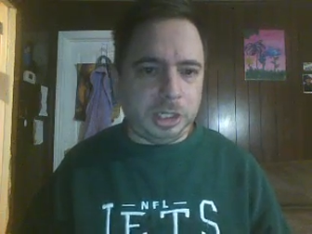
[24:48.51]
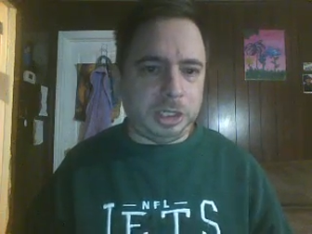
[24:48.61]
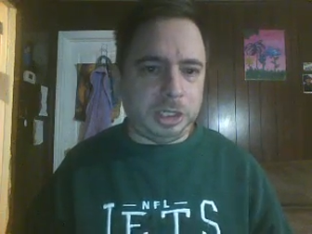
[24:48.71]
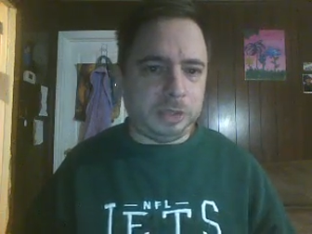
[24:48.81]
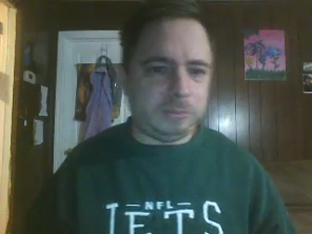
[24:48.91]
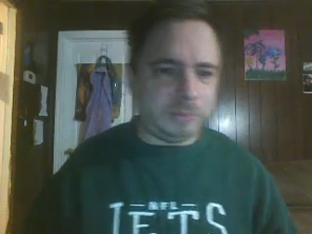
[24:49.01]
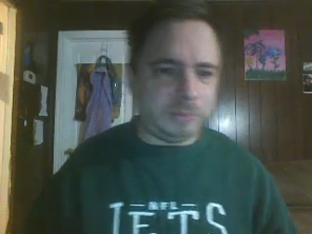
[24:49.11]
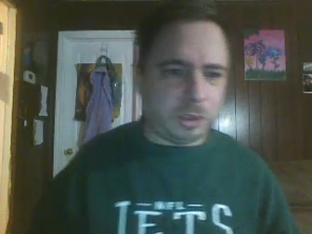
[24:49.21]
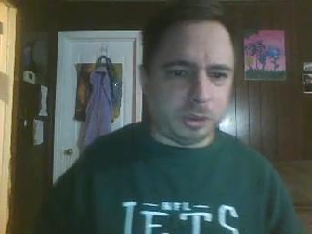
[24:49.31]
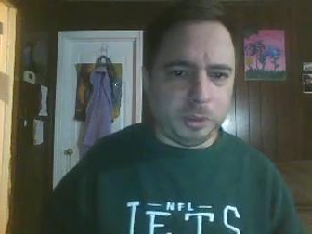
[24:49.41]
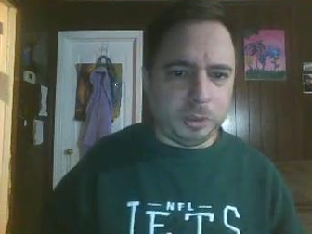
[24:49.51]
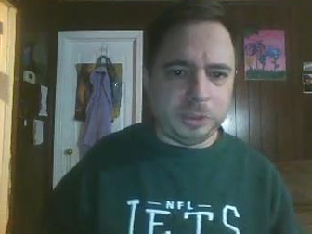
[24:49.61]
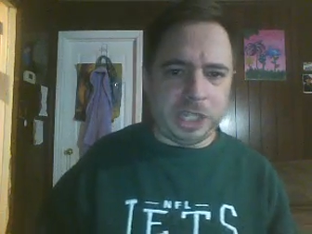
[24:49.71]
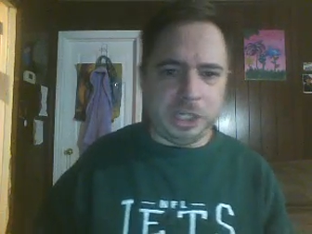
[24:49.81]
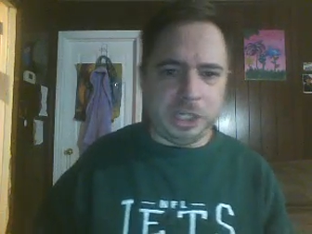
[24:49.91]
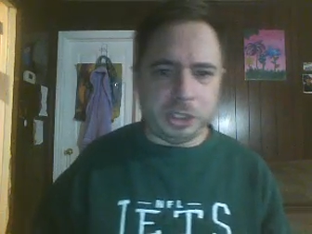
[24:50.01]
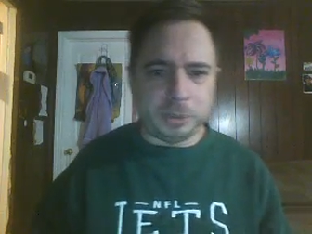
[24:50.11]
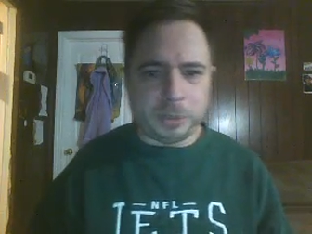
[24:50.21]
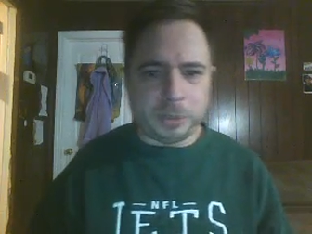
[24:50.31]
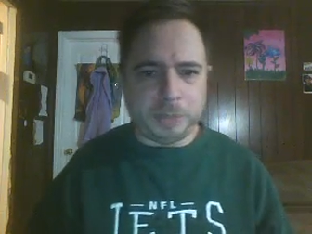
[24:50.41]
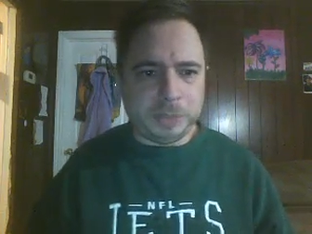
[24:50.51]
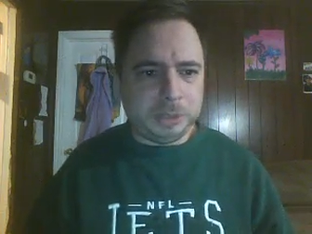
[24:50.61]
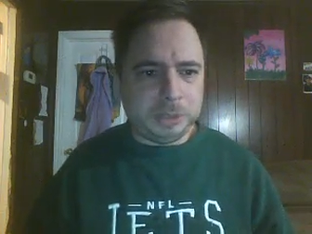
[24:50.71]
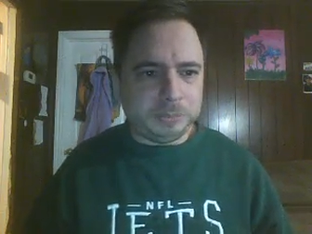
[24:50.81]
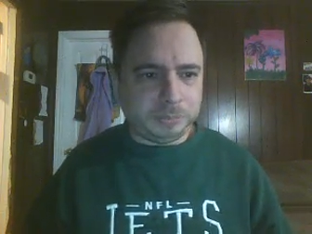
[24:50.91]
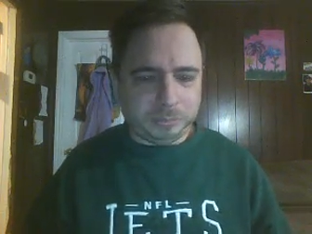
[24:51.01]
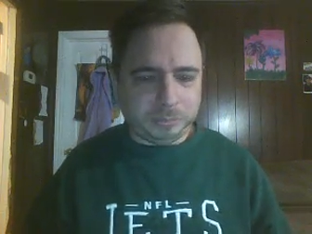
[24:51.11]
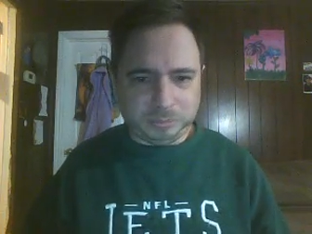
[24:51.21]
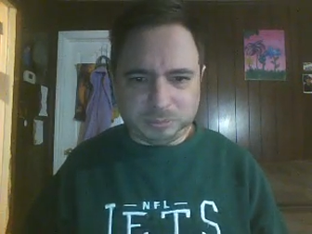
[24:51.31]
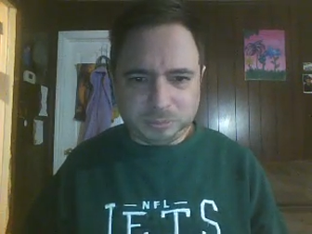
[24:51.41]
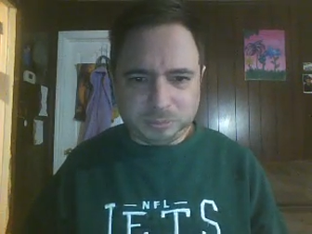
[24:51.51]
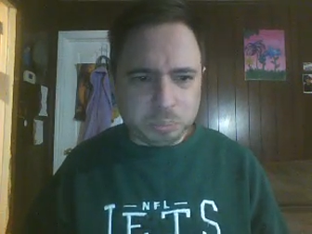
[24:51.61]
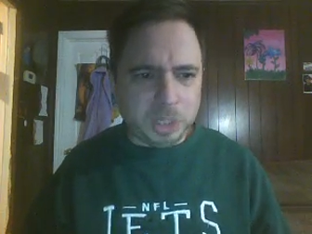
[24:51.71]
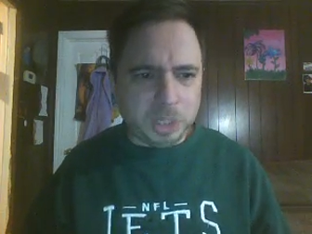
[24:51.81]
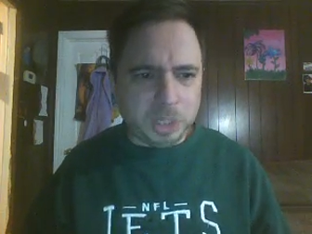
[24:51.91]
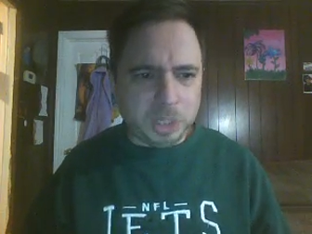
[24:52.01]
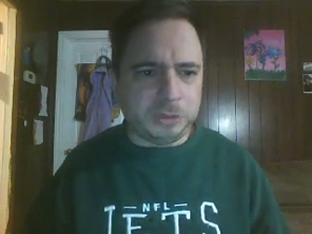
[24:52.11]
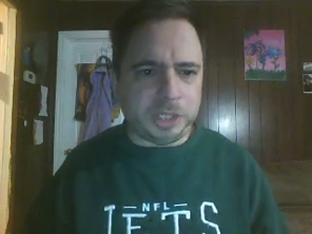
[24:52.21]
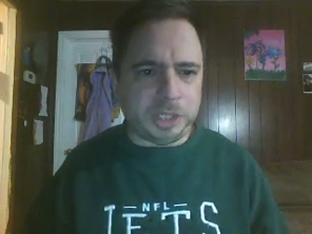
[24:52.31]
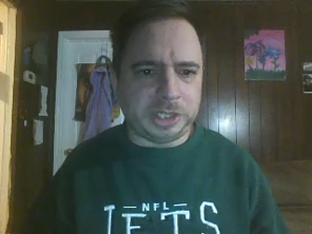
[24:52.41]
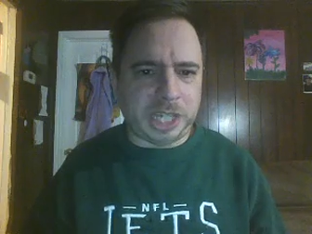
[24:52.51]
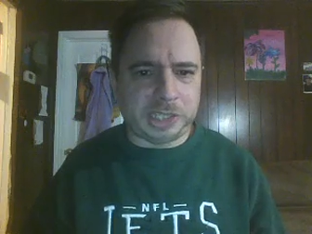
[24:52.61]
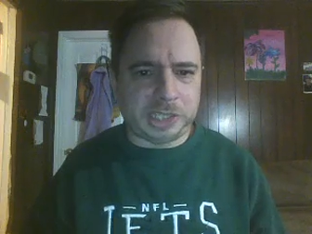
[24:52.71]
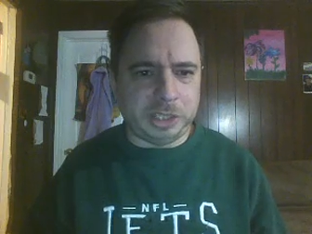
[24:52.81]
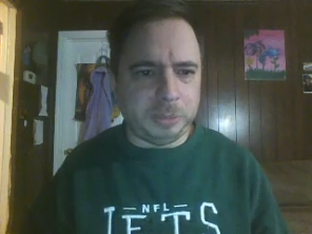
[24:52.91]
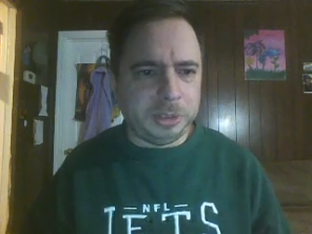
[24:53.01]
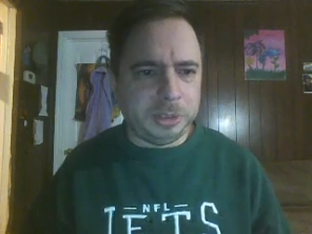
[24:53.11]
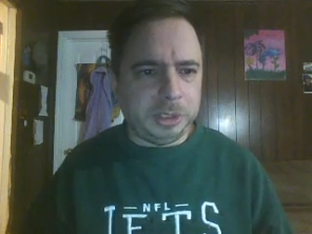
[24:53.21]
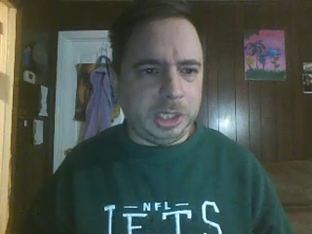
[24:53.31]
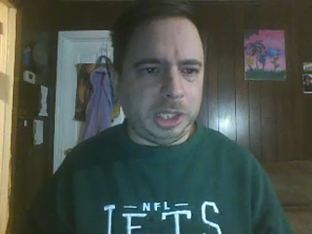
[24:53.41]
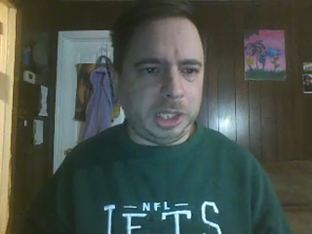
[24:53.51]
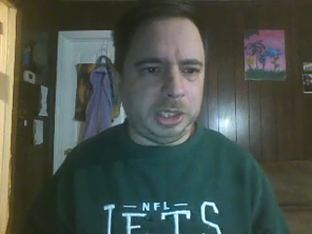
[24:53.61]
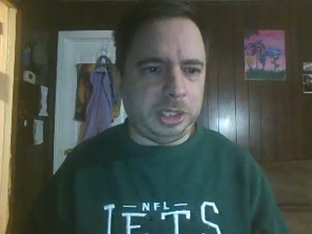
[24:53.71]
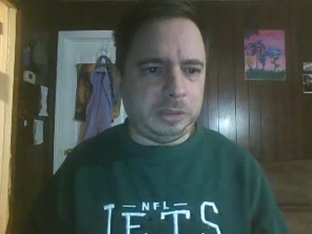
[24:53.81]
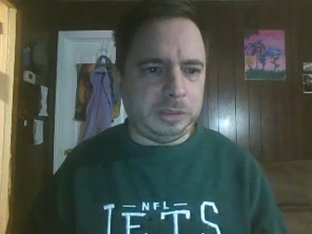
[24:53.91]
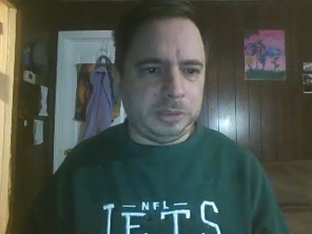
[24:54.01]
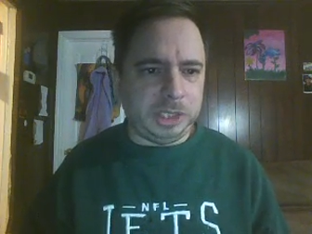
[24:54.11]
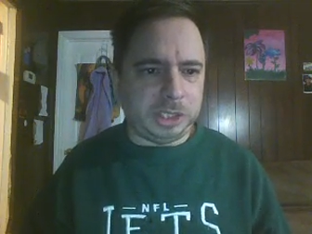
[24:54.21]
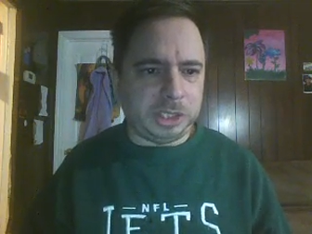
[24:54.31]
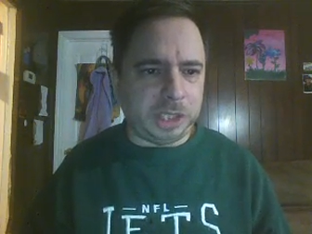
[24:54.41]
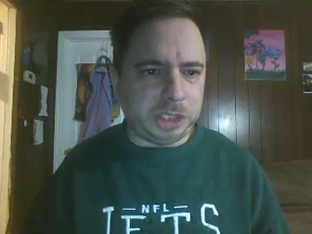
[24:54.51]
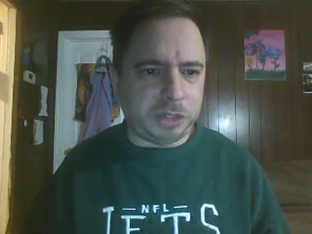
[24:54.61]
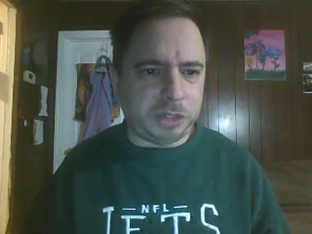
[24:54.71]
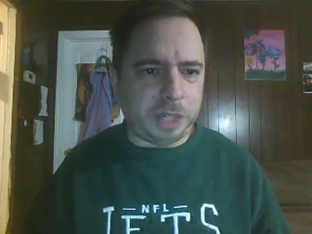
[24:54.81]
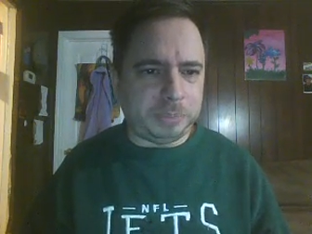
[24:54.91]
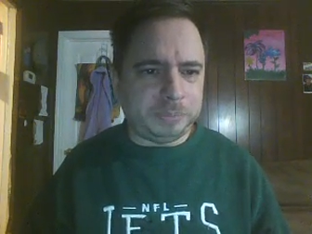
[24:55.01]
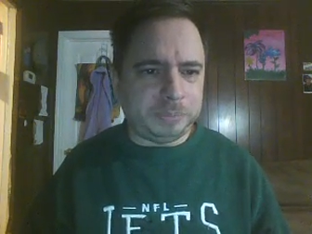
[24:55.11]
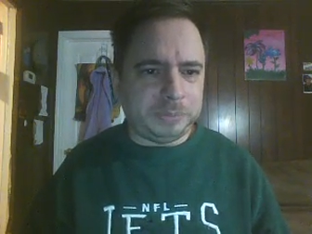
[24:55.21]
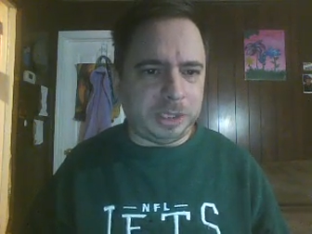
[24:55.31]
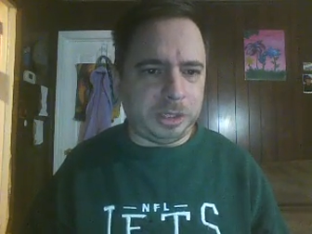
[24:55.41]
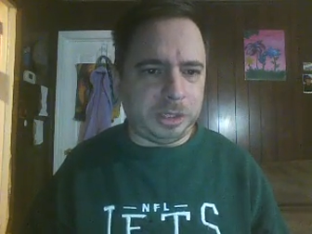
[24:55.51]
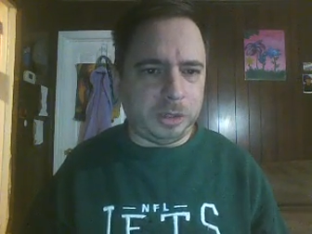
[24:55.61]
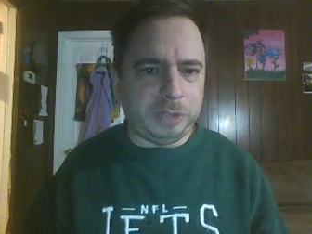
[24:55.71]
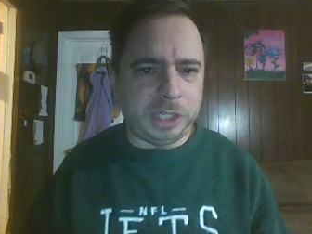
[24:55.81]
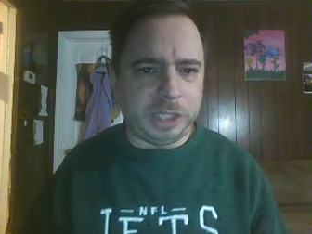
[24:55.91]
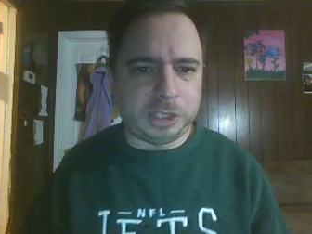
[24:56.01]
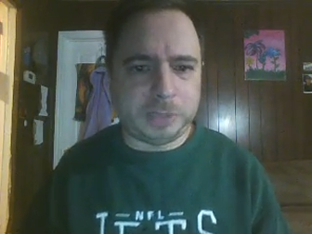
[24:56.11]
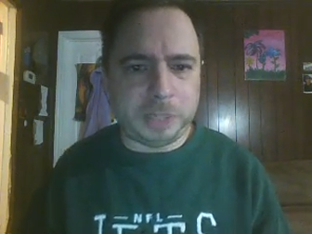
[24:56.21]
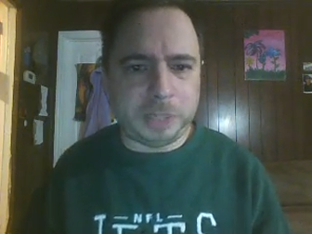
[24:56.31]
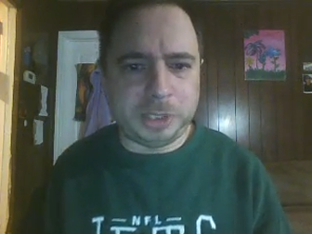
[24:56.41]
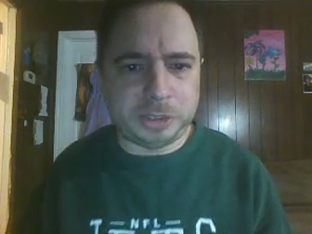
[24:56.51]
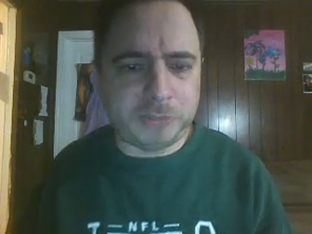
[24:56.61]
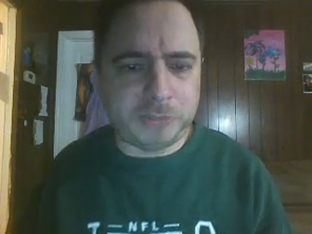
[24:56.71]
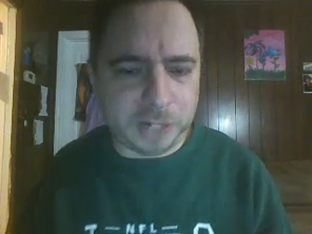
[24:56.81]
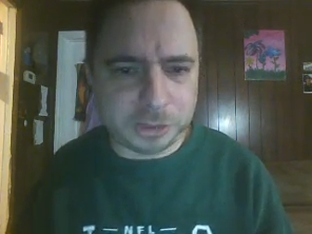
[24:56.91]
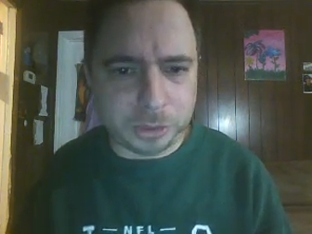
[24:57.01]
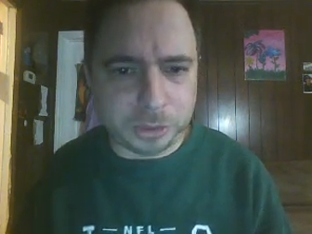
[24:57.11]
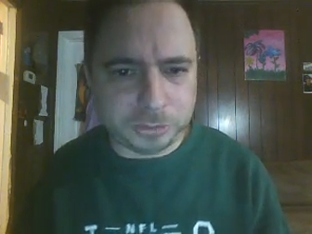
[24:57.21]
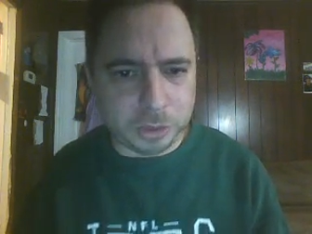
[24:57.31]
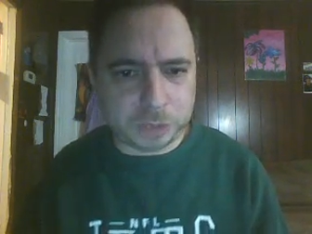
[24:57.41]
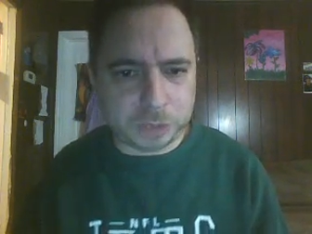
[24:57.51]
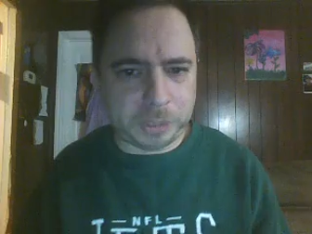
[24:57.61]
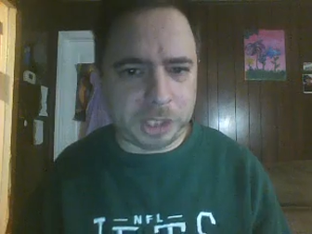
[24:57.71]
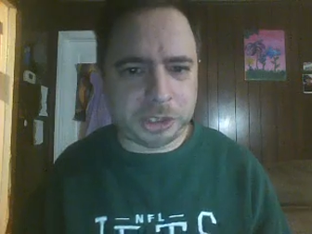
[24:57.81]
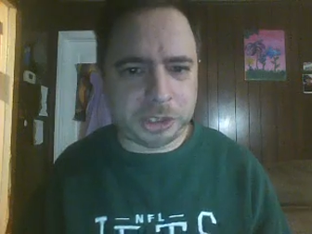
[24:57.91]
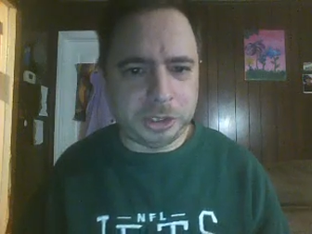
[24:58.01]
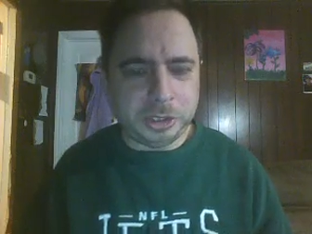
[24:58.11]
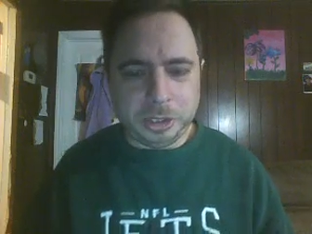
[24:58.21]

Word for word: And then also, move, Katie trips him up as RVD attacks him, and then he hits a leg drop, and RVD heads up top, hits the five-star frog splash,